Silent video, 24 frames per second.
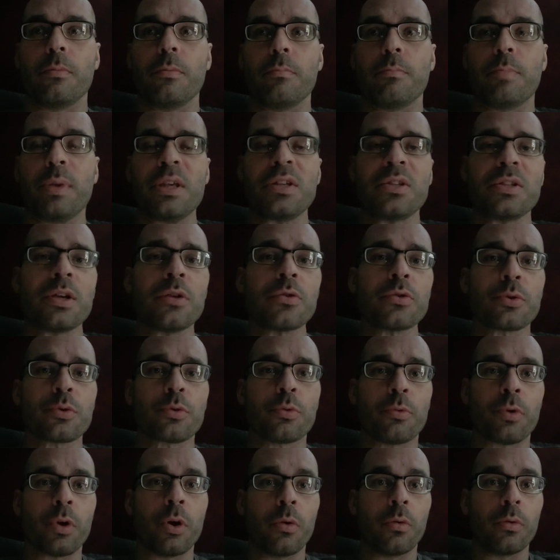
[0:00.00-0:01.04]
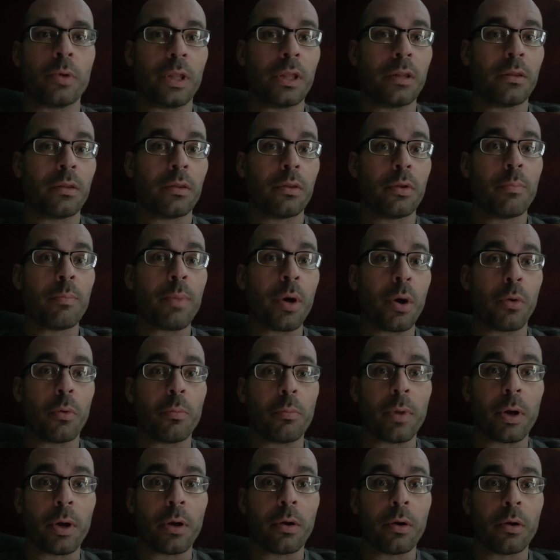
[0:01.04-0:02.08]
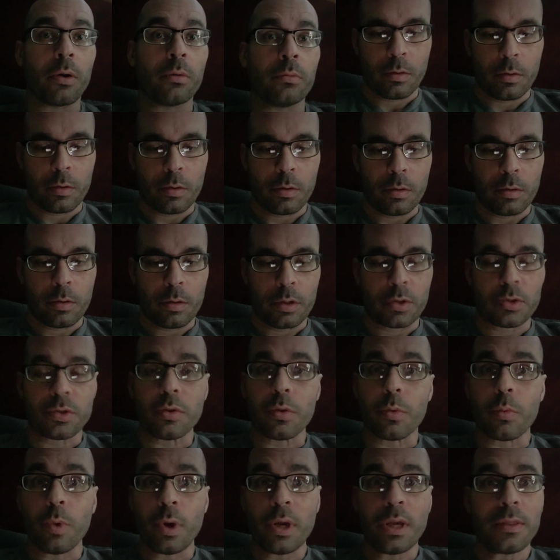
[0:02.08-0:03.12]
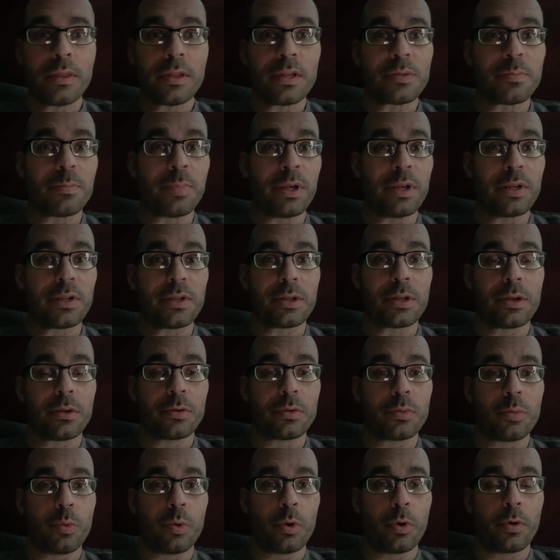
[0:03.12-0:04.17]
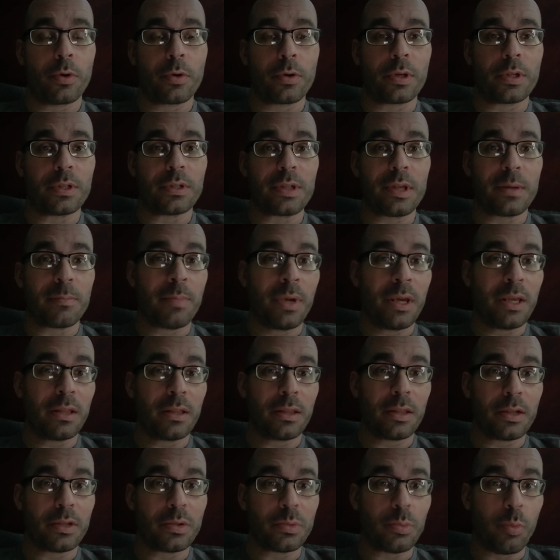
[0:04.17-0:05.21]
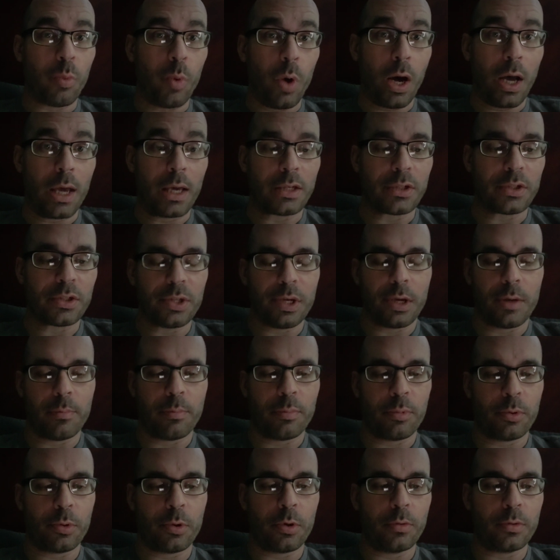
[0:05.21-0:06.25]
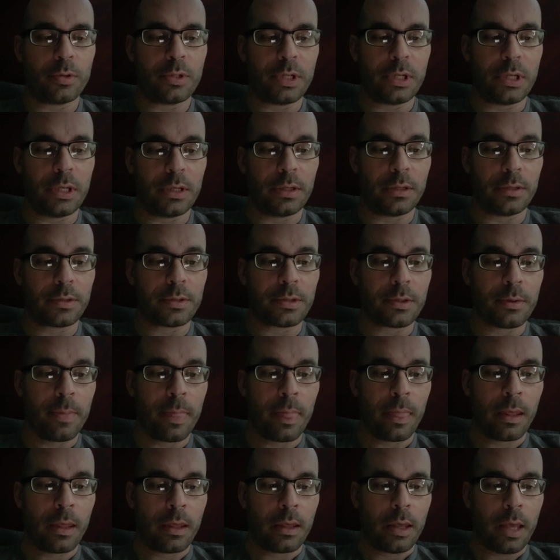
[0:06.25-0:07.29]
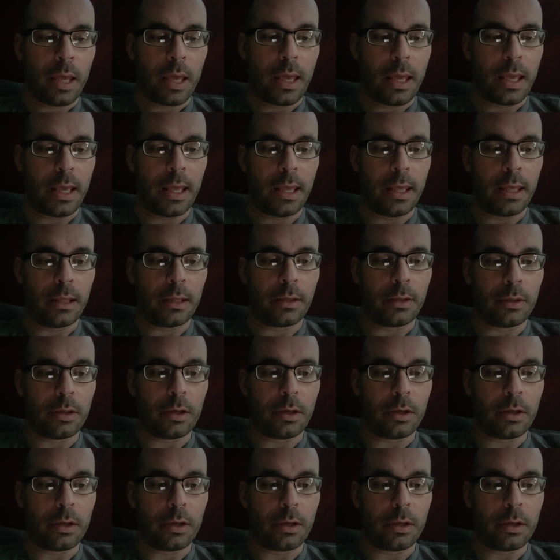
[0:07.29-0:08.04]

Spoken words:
B cells are grown in the bone marrow. So the way these B cells work is they make these Y-shaped proteins, and